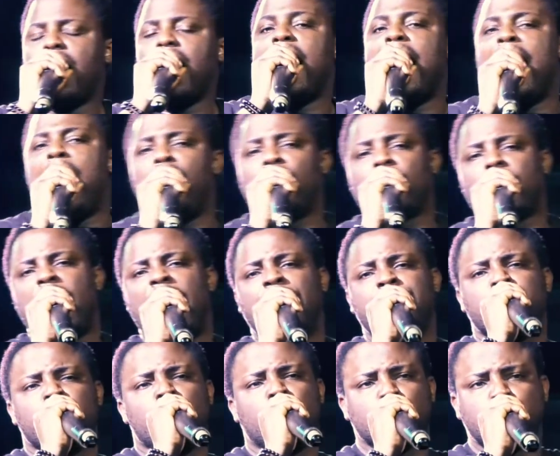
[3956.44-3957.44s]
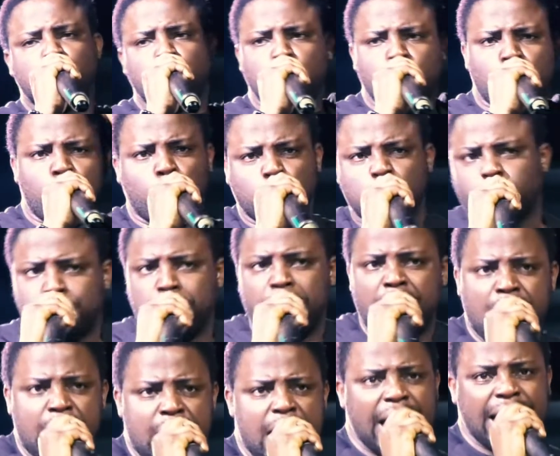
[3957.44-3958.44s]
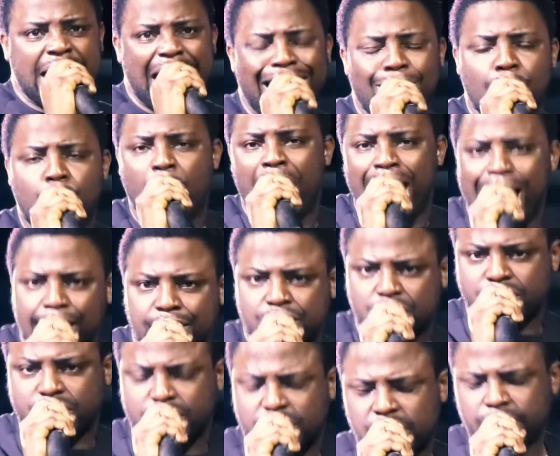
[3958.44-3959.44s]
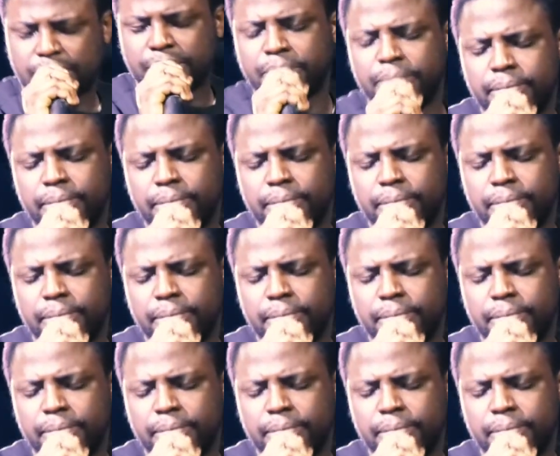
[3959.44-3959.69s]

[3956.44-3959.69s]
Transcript: How can you choose me and I waste?